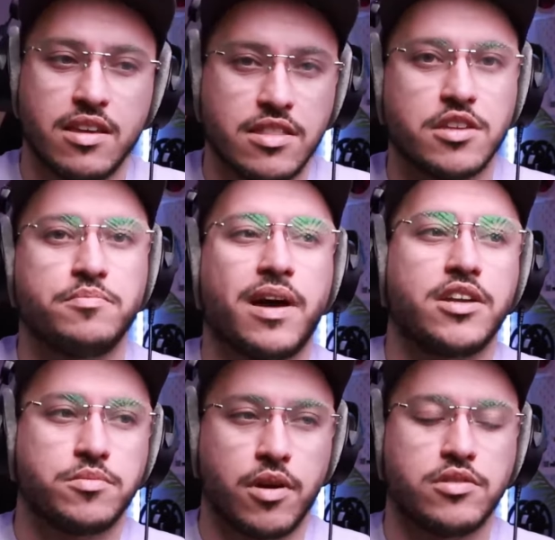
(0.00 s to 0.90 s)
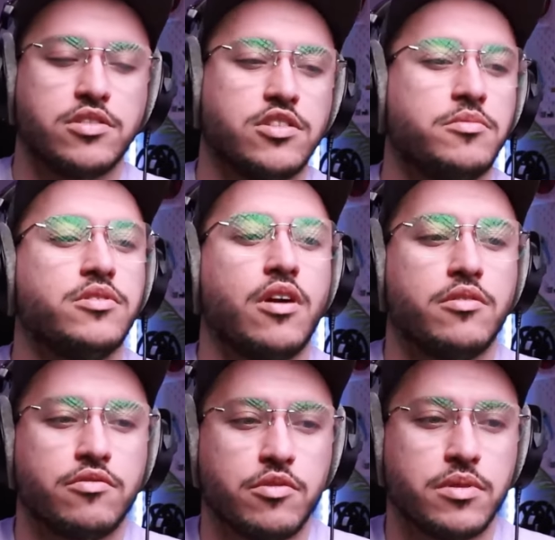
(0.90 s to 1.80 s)
this batch processor will go
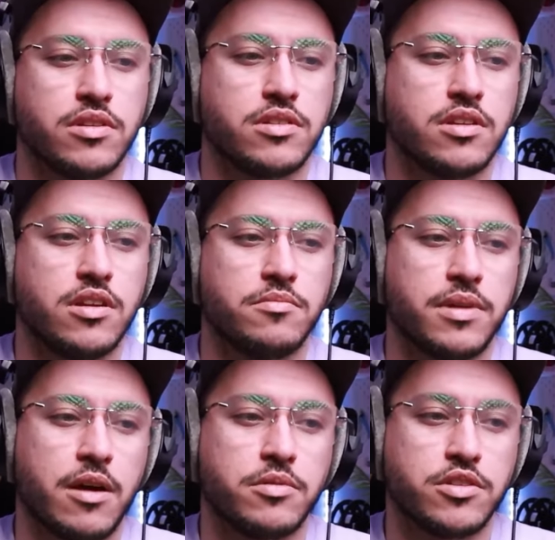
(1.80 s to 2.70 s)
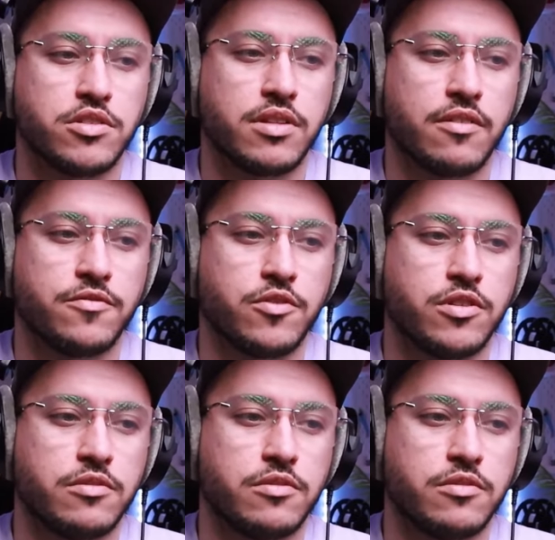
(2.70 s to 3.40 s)
through and be able to do that for you.